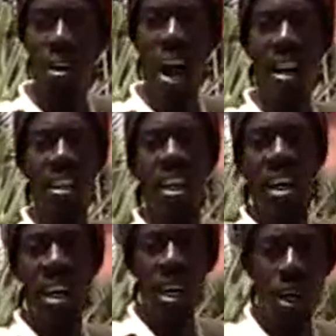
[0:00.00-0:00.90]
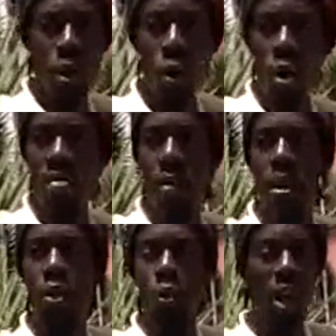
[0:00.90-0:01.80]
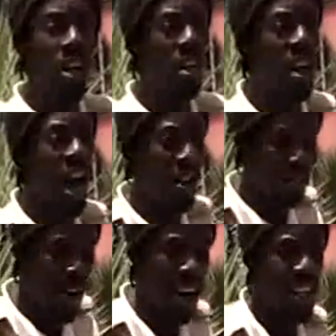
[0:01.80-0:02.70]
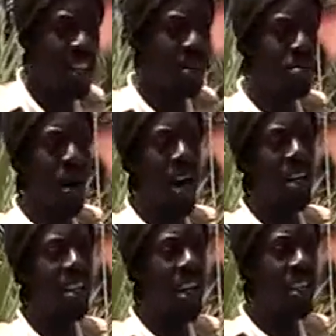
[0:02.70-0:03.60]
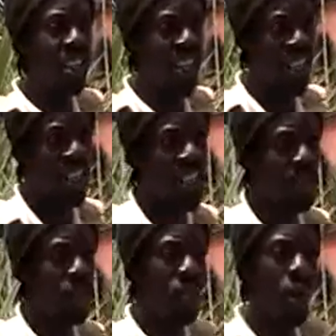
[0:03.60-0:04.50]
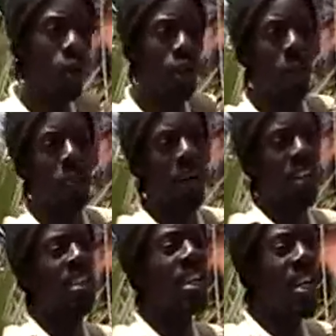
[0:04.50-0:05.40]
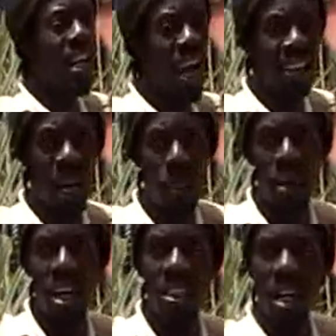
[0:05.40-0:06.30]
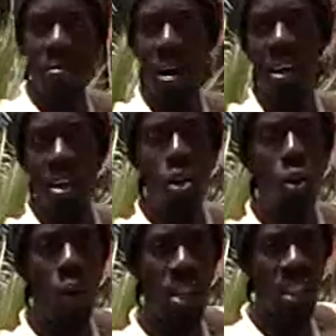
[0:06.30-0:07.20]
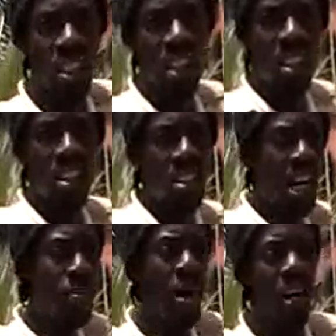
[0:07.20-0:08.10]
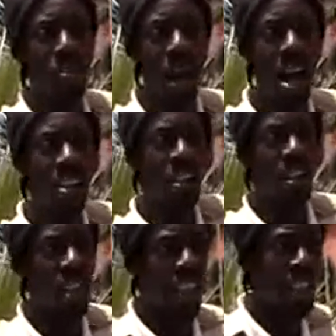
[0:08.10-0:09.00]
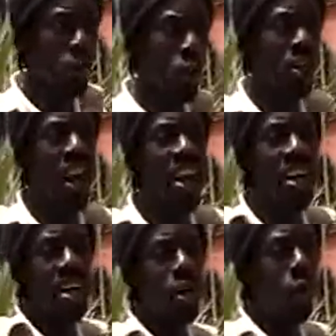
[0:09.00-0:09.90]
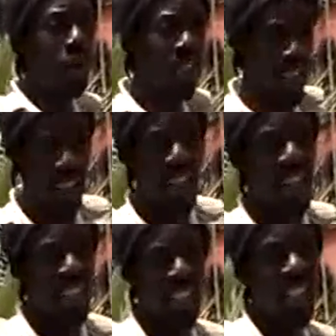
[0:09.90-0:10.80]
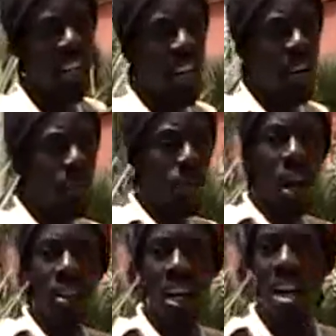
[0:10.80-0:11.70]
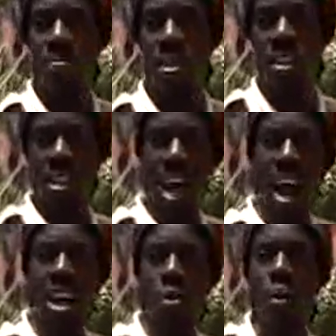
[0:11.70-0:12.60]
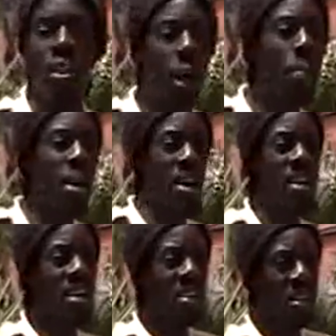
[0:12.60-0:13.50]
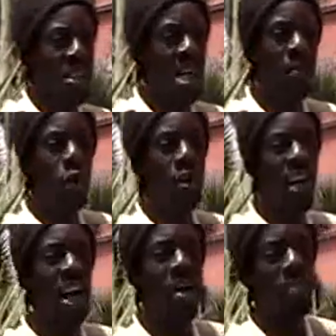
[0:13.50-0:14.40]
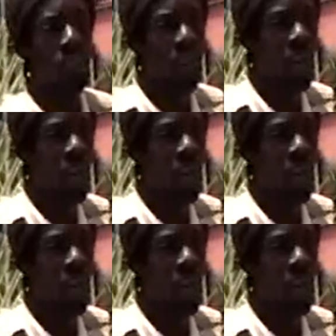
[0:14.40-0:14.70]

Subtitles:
find all the family together, like father, mother, and the kids. They were separate. Example, they sell father in US, sell mother Brazil, this was AD or West Indies. And they left this island with number, never with name.